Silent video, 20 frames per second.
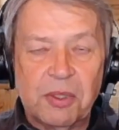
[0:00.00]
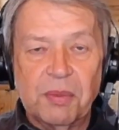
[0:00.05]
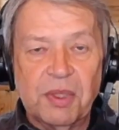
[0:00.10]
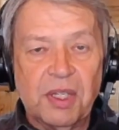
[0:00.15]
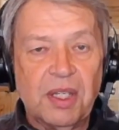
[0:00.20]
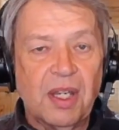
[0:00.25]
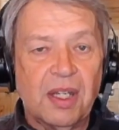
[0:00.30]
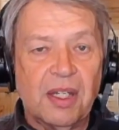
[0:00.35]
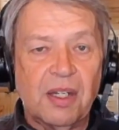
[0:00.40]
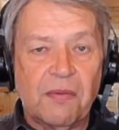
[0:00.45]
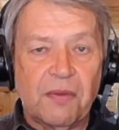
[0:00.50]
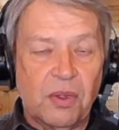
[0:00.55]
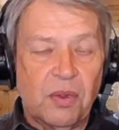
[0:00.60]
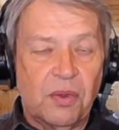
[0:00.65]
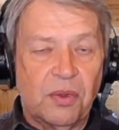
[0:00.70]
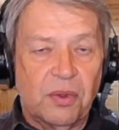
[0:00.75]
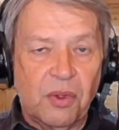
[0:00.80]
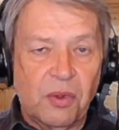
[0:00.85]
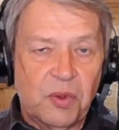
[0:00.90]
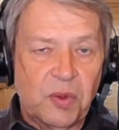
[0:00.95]
I'd
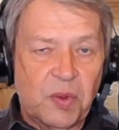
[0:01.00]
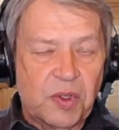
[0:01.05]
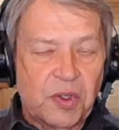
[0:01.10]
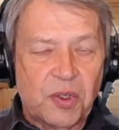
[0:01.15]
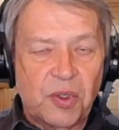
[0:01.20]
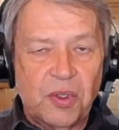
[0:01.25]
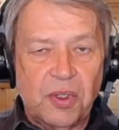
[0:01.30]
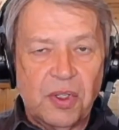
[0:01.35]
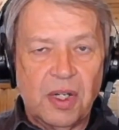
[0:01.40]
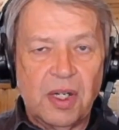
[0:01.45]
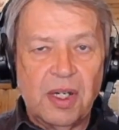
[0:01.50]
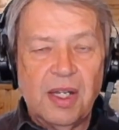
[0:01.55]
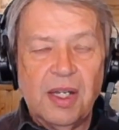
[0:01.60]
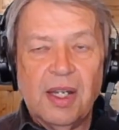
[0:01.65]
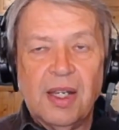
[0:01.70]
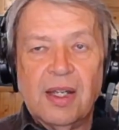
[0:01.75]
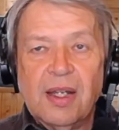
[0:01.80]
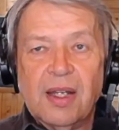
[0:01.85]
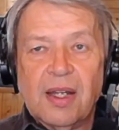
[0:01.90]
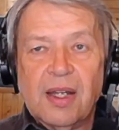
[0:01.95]
probably never leave the
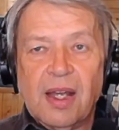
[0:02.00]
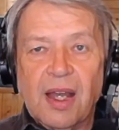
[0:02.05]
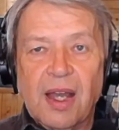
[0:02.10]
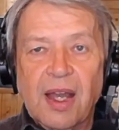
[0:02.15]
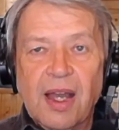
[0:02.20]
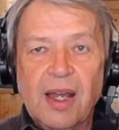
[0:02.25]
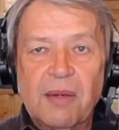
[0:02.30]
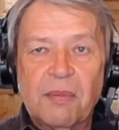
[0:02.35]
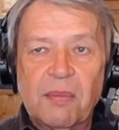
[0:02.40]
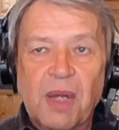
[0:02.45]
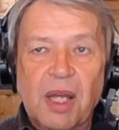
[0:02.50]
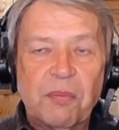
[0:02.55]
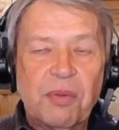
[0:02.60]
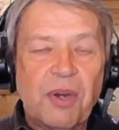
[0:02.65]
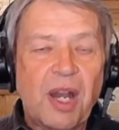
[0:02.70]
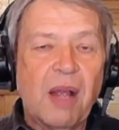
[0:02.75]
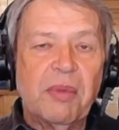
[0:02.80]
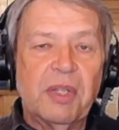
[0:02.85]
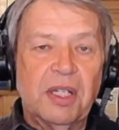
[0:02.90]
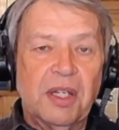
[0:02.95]
house. Maybe
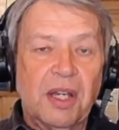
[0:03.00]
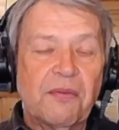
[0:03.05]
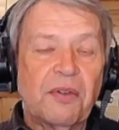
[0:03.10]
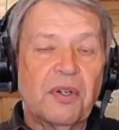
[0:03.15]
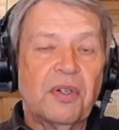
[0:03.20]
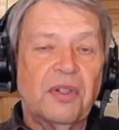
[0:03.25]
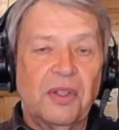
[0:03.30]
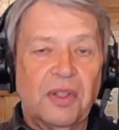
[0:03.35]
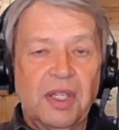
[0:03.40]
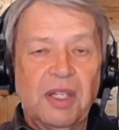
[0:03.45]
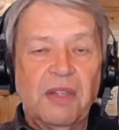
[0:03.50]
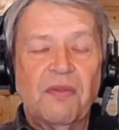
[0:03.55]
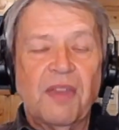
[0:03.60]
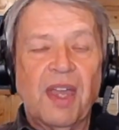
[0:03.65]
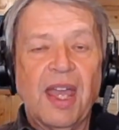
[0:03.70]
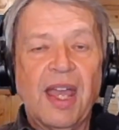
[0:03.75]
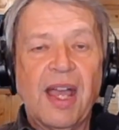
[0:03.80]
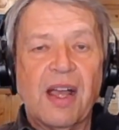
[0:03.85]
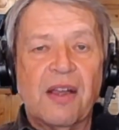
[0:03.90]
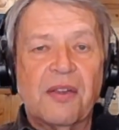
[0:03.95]
go out take a walk once in
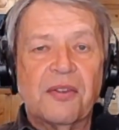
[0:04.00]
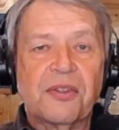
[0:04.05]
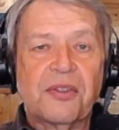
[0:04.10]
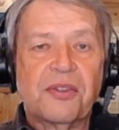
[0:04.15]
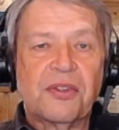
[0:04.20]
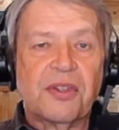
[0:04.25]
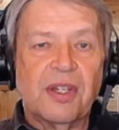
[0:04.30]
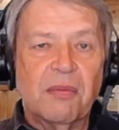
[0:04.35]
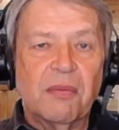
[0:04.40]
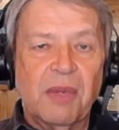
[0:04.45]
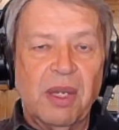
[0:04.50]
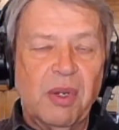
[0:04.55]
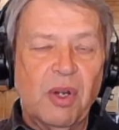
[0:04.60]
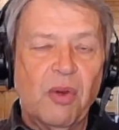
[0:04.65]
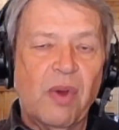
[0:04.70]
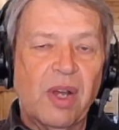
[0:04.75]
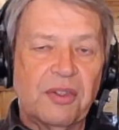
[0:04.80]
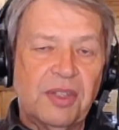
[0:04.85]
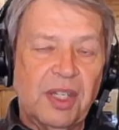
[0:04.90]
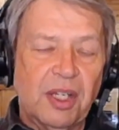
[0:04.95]
a while, but I don't
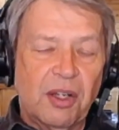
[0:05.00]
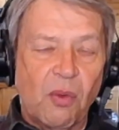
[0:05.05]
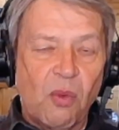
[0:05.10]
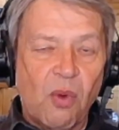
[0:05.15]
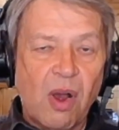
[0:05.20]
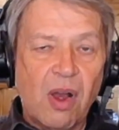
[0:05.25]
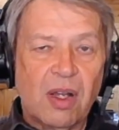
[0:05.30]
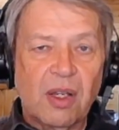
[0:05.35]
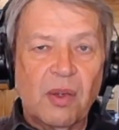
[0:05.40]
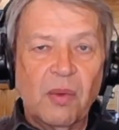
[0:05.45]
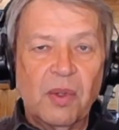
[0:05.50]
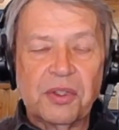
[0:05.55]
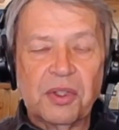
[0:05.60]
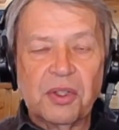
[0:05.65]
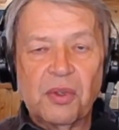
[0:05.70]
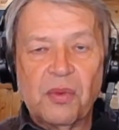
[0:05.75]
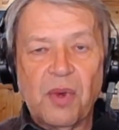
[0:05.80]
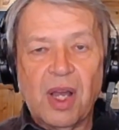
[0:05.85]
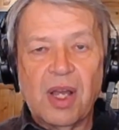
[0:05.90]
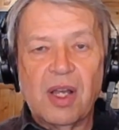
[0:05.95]
like to have
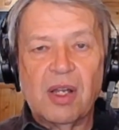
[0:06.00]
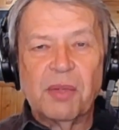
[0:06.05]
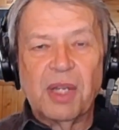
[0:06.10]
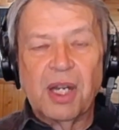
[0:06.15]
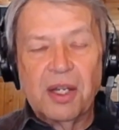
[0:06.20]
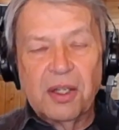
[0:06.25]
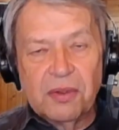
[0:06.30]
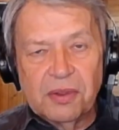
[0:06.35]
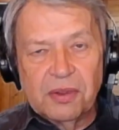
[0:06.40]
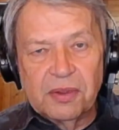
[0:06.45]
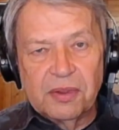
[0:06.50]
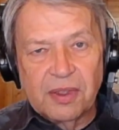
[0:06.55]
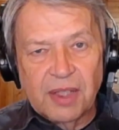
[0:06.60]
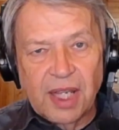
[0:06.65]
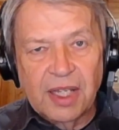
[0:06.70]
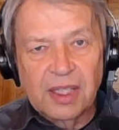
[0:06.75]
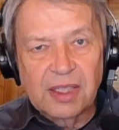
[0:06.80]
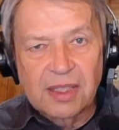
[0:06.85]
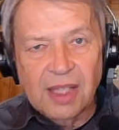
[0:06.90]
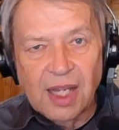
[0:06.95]

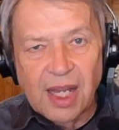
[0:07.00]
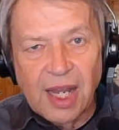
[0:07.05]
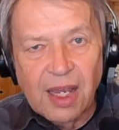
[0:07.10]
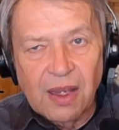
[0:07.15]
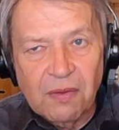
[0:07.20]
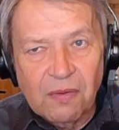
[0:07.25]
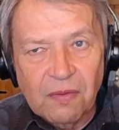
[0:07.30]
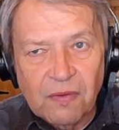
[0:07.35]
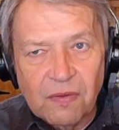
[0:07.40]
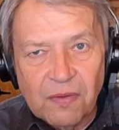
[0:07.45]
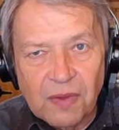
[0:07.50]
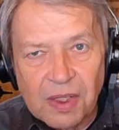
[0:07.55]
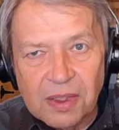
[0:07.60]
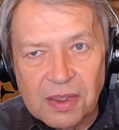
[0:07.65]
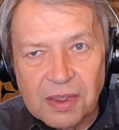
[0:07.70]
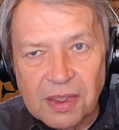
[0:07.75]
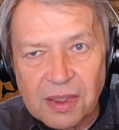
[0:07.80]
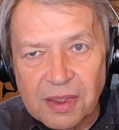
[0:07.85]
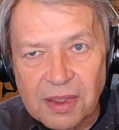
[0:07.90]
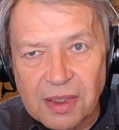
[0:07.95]
confrontations with people. And I
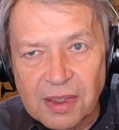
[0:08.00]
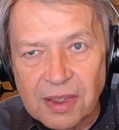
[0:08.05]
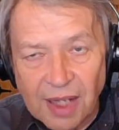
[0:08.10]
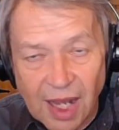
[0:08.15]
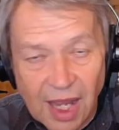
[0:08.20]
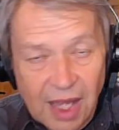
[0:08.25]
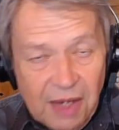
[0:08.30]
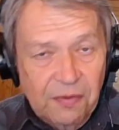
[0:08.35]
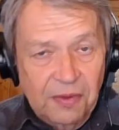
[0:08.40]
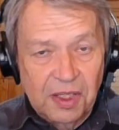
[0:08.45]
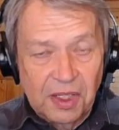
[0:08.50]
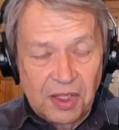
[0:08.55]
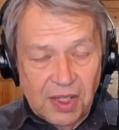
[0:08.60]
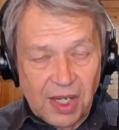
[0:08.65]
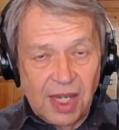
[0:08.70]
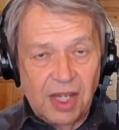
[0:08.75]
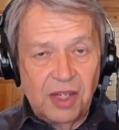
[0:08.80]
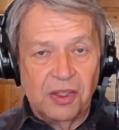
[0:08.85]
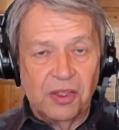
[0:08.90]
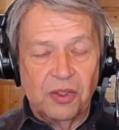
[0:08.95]
don't mean arguments. I mean
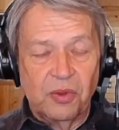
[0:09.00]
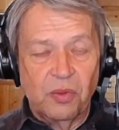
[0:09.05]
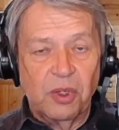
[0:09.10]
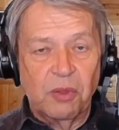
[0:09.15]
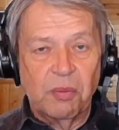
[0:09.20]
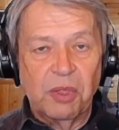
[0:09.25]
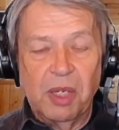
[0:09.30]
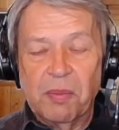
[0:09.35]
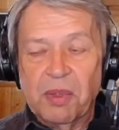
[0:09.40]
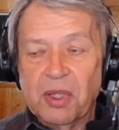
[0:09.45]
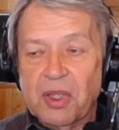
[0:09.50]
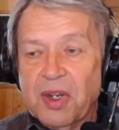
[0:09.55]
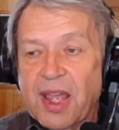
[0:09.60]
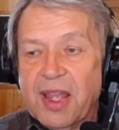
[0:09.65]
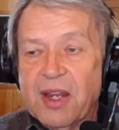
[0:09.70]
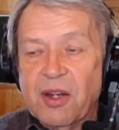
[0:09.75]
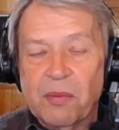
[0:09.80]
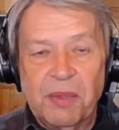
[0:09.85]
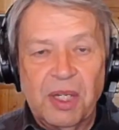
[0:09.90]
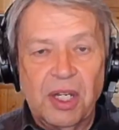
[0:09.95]
just confronting them.
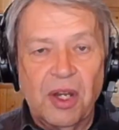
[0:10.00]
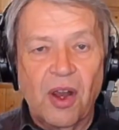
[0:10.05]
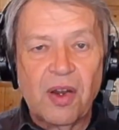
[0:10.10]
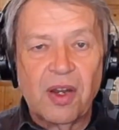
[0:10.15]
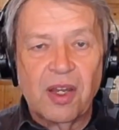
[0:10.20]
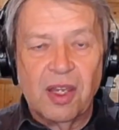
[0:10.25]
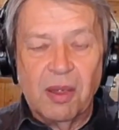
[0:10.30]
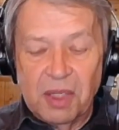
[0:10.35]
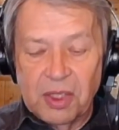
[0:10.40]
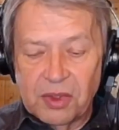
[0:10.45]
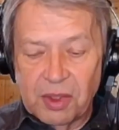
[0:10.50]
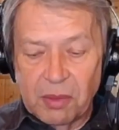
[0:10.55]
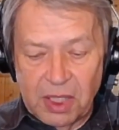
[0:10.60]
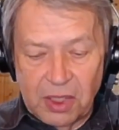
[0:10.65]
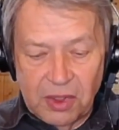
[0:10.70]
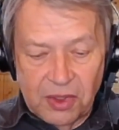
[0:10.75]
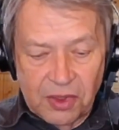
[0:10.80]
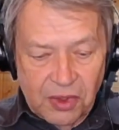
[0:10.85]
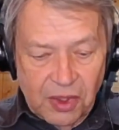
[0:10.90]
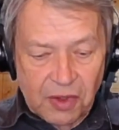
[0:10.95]
Just being in the
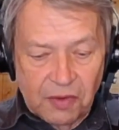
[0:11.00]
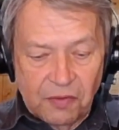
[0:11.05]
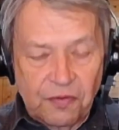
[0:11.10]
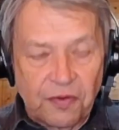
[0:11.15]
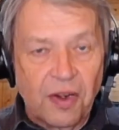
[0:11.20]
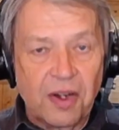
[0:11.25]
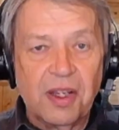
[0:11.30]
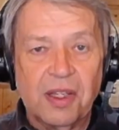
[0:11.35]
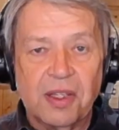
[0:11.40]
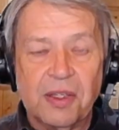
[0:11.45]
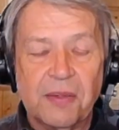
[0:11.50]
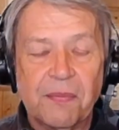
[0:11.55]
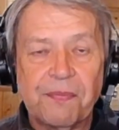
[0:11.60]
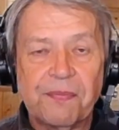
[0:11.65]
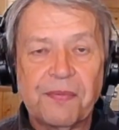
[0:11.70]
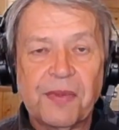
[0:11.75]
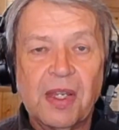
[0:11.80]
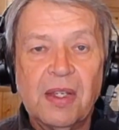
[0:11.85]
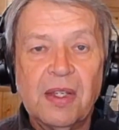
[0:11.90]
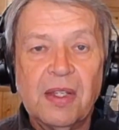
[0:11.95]
same space with them,
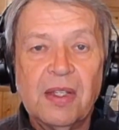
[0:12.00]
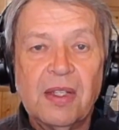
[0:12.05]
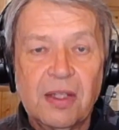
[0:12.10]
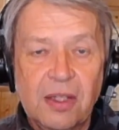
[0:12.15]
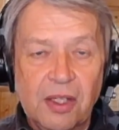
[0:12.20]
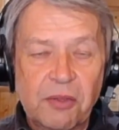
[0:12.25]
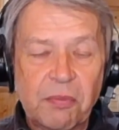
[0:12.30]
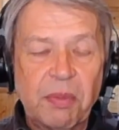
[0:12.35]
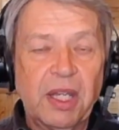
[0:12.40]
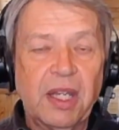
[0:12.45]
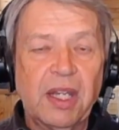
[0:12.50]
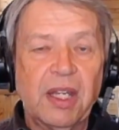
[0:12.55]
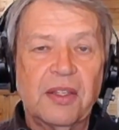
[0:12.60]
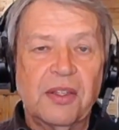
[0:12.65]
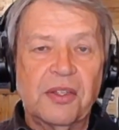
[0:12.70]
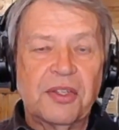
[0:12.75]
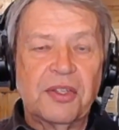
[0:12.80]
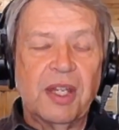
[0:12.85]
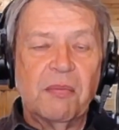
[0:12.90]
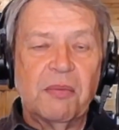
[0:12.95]
it bothers me a little
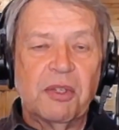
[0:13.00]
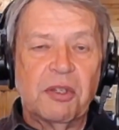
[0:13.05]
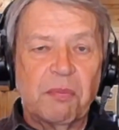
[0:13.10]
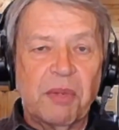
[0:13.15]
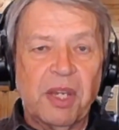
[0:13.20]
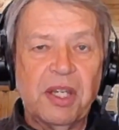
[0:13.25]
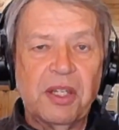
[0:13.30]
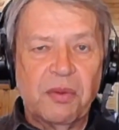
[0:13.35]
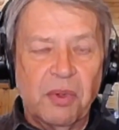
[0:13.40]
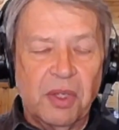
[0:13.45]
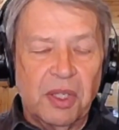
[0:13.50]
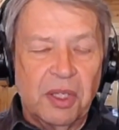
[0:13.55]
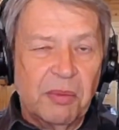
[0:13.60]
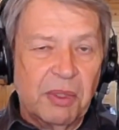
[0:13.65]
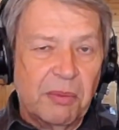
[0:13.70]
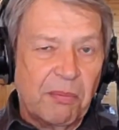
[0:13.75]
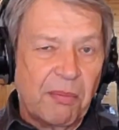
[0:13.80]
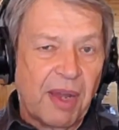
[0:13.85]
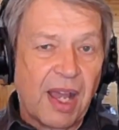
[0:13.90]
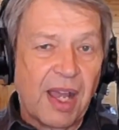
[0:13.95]
bit. But we need to
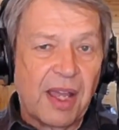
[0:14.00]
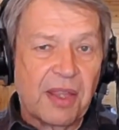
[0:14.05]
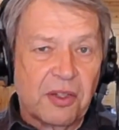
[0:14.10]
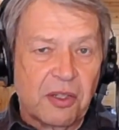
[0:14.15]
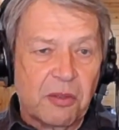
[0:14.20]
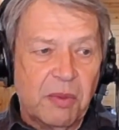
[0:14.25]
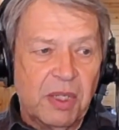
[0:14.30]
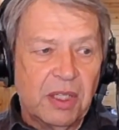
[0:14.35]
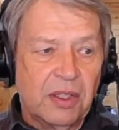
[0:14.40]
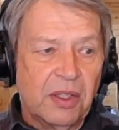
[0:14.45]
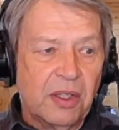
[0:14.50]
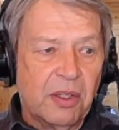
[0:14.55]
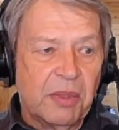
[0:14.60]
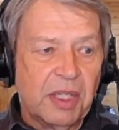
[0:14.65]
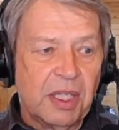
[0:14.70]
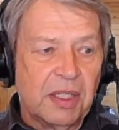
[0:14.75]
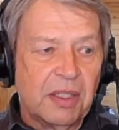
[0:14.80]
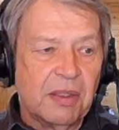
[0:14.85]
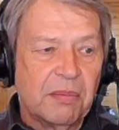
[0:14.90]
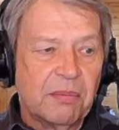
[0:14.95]
expose ourselves to
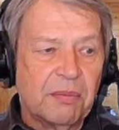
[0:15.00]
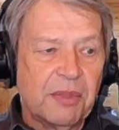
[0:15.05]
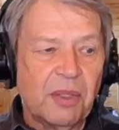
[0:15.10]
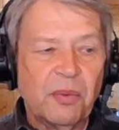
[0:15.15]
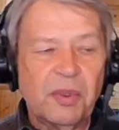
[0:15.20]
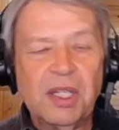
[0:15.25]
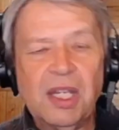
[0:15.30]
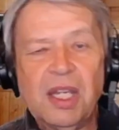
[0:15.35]
positive people.